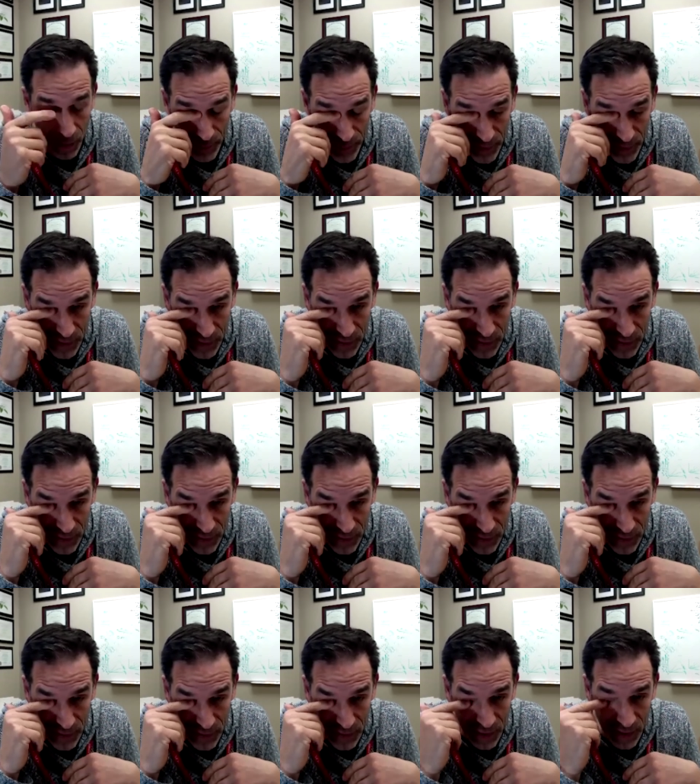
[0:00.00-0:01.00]
And,
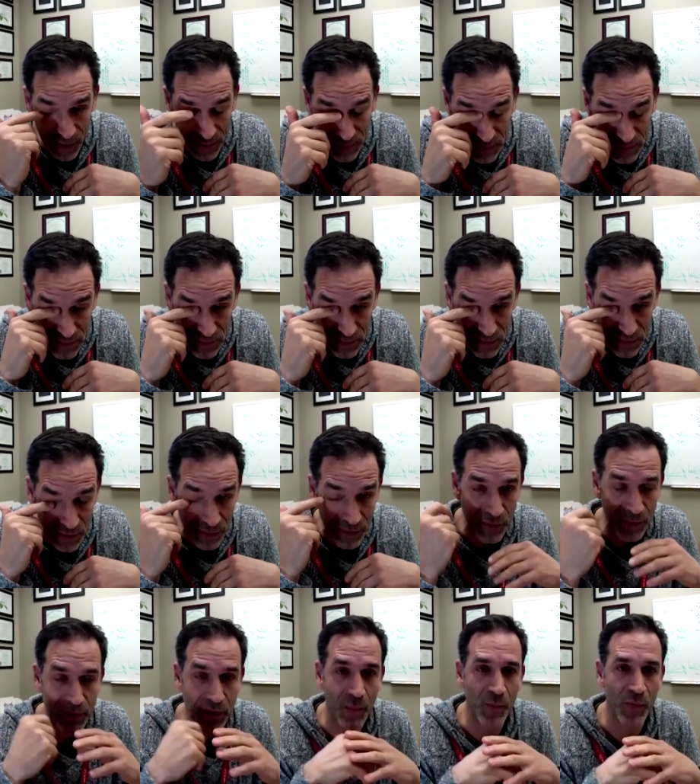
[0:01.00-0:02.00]
you know, there are a
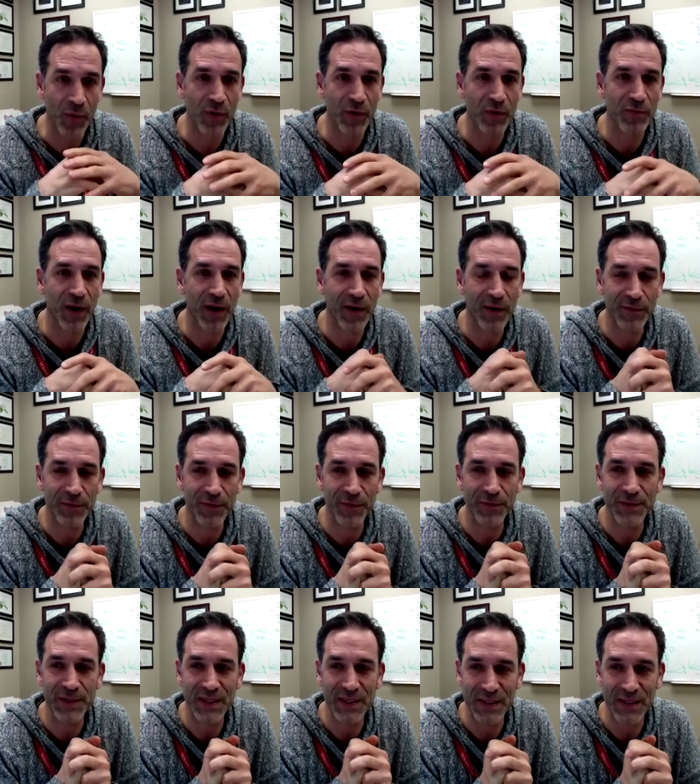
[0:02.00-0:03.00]
number of IL
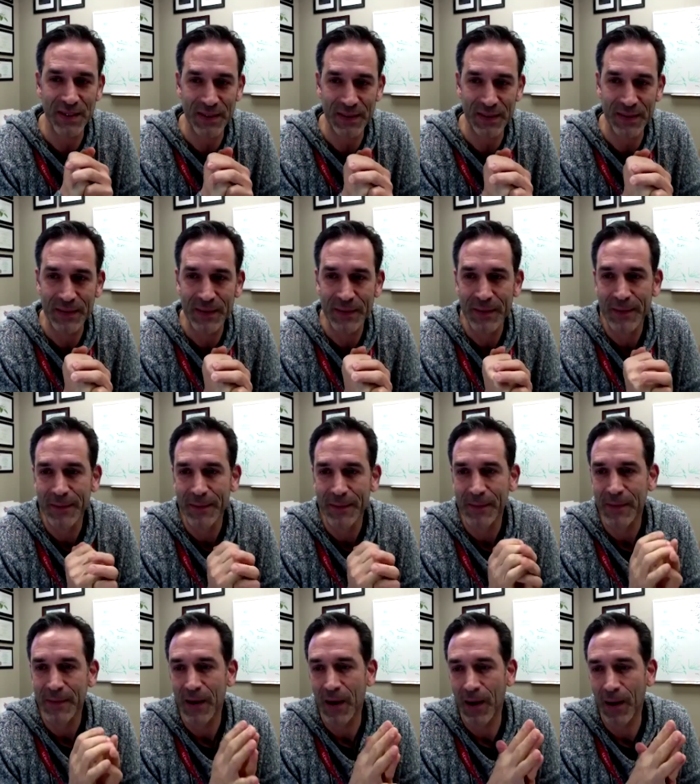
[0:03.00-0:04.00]
15
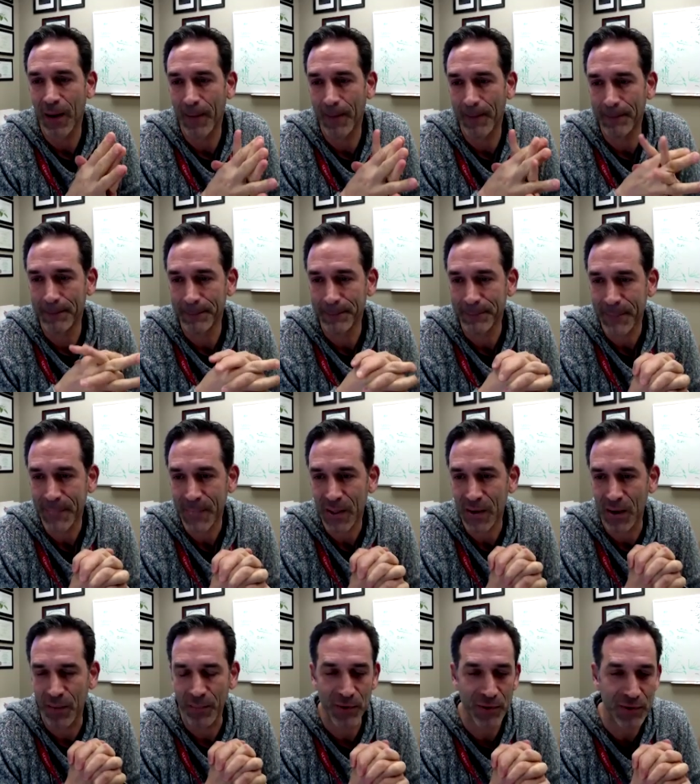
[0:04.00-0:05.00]
um,
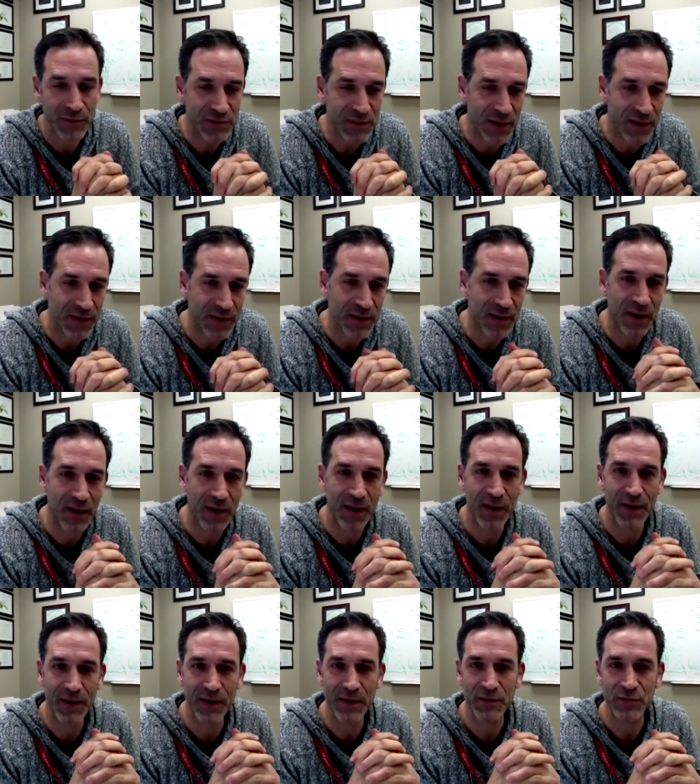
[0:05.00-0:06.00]

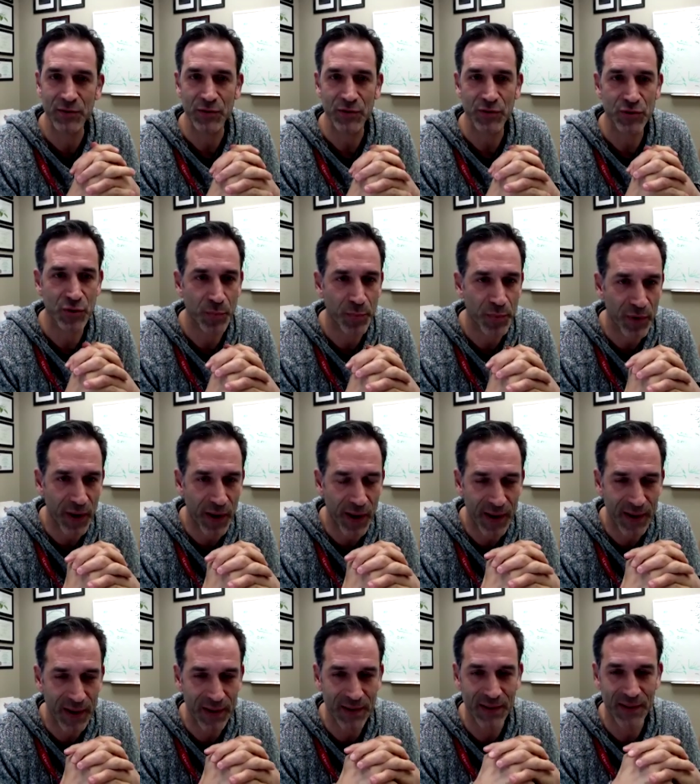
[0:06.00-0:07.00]
immunocytokines or
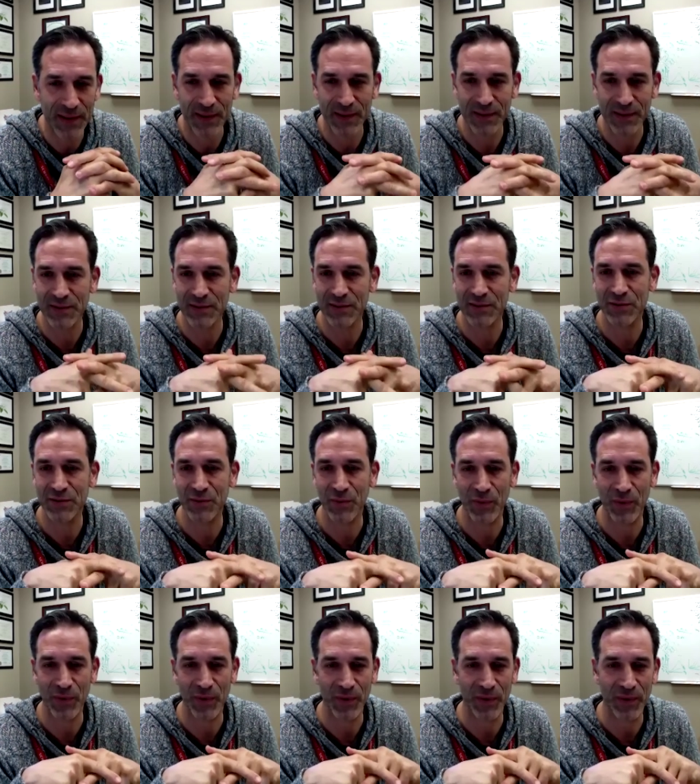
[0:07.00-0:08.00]
superagonists
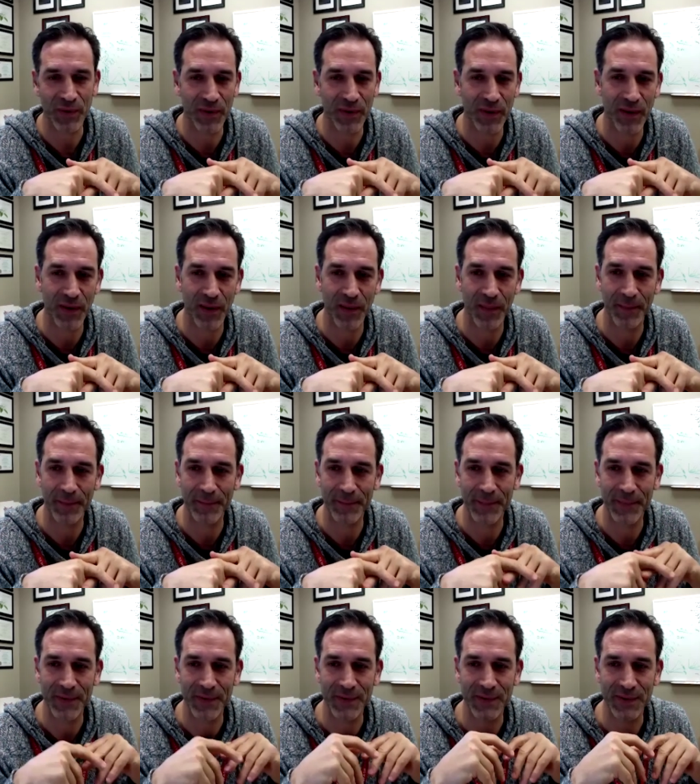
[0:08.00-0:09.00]
or,
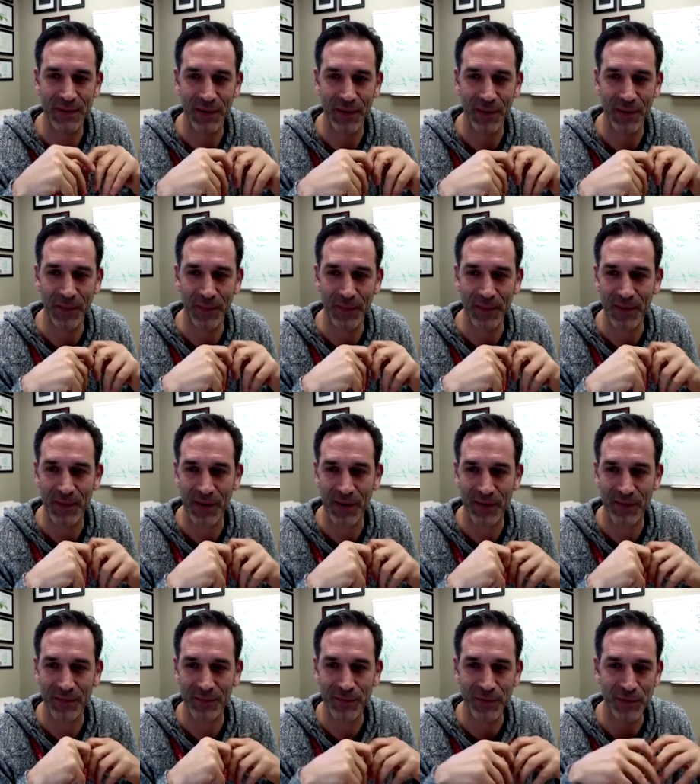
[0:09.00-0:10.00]
um, you know,
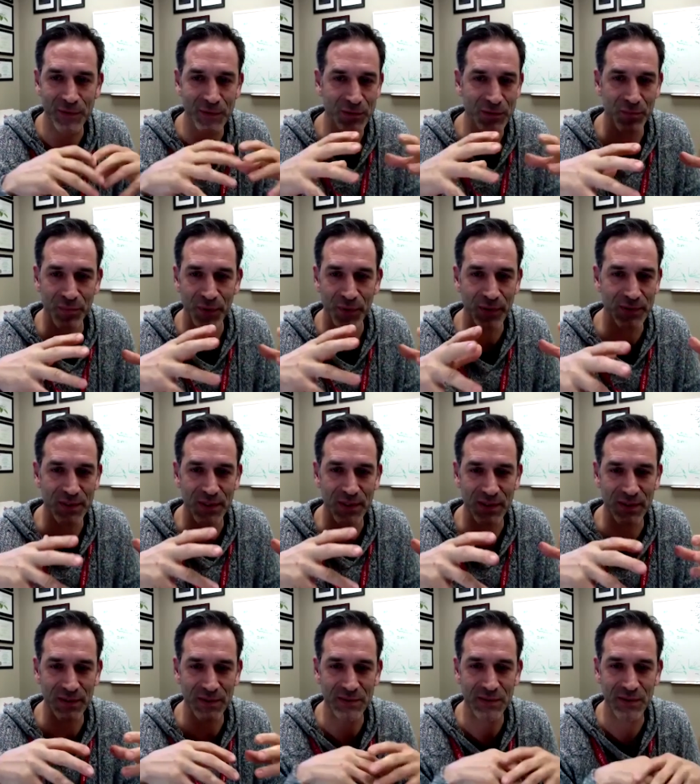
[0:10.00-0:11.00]
uh, fusion
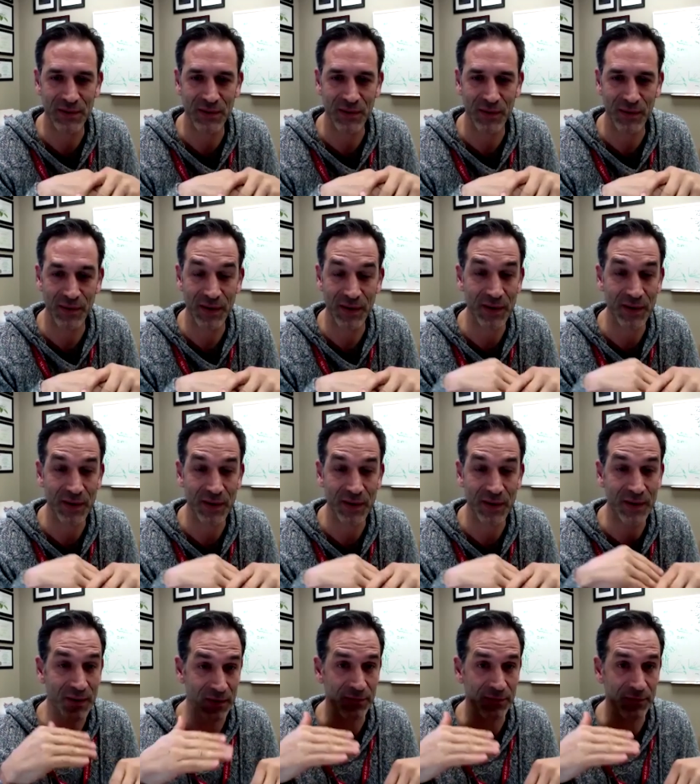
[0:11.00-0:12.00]
proteins that are in
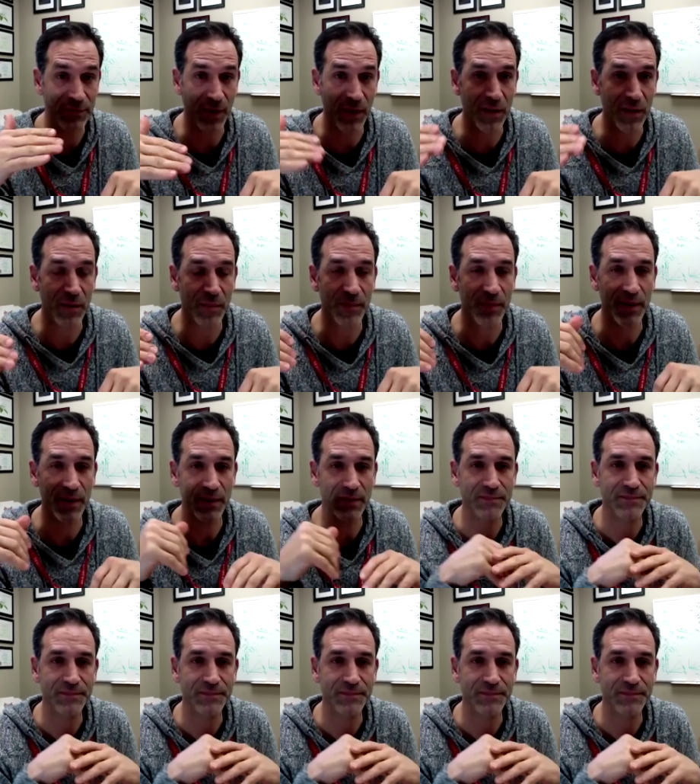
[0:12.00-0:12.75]
development.